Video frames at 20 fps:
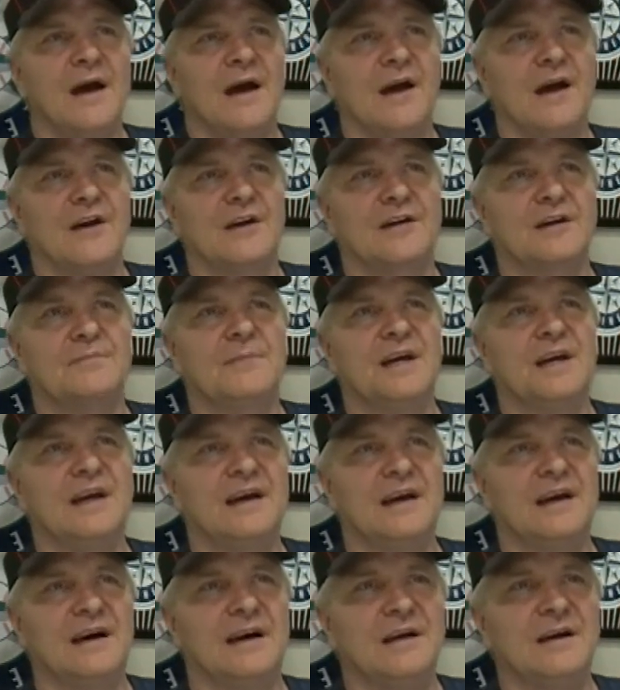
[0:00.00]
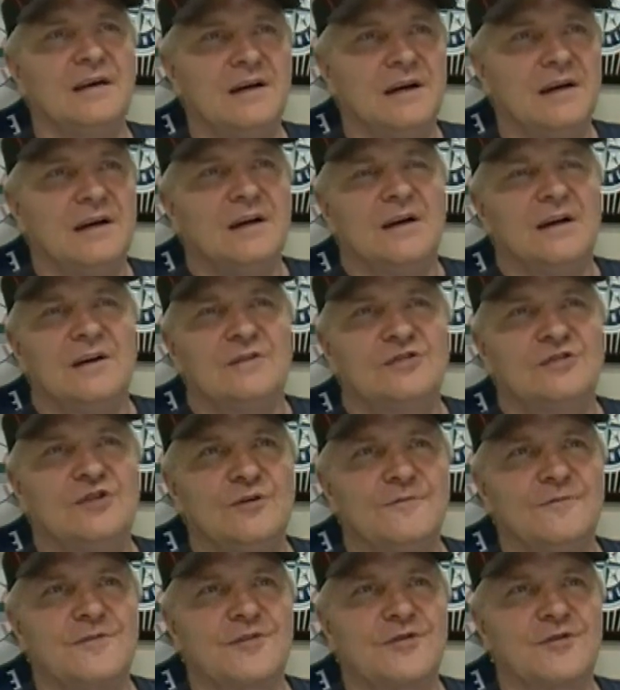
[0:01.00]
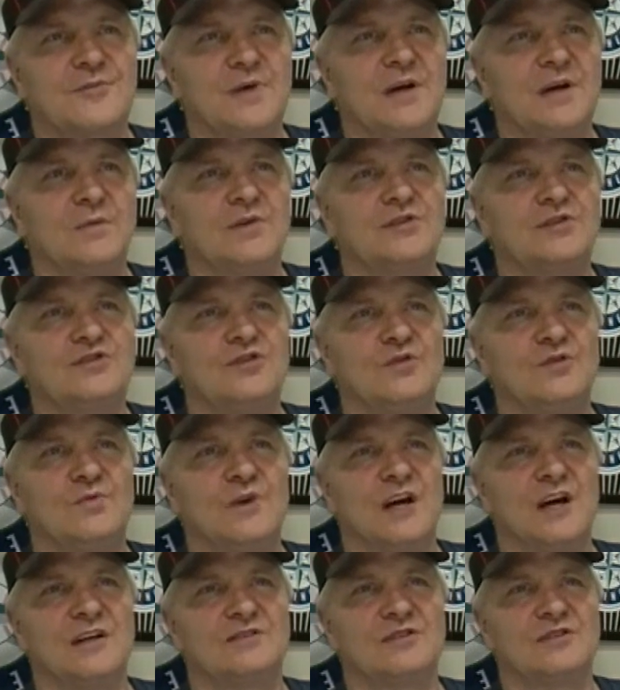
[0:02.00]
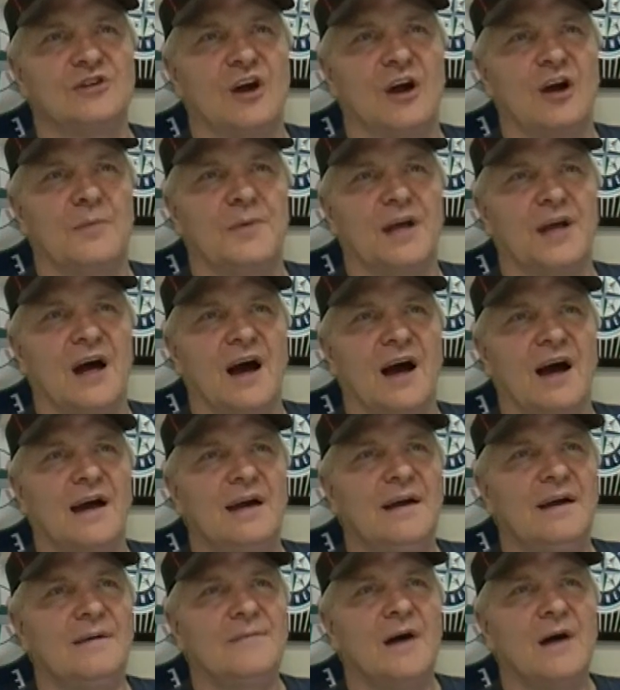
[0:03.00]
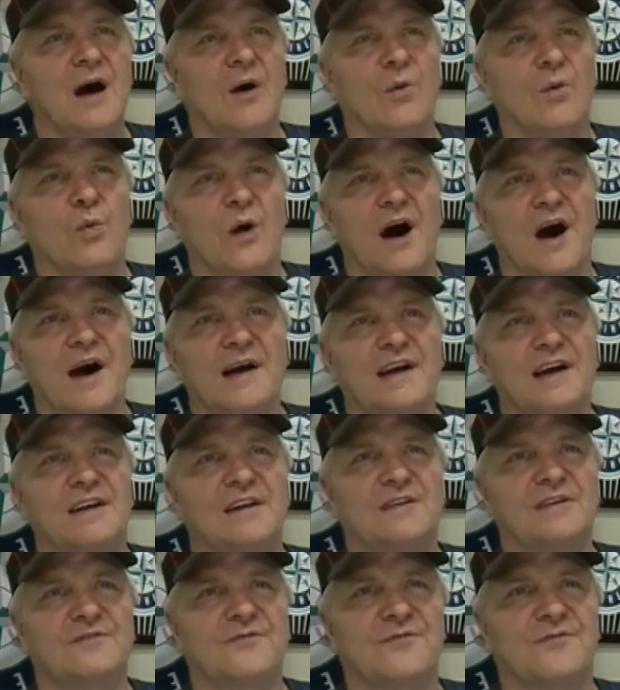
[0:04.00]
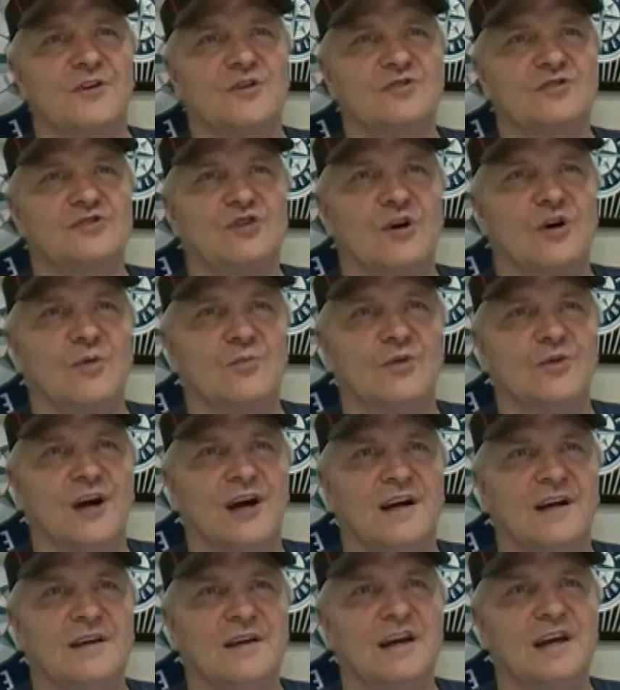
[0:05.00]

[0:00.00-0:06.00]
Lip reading: Eric Mejia, 2 for 3 with 2 runs and RBI, a walk and his first home run.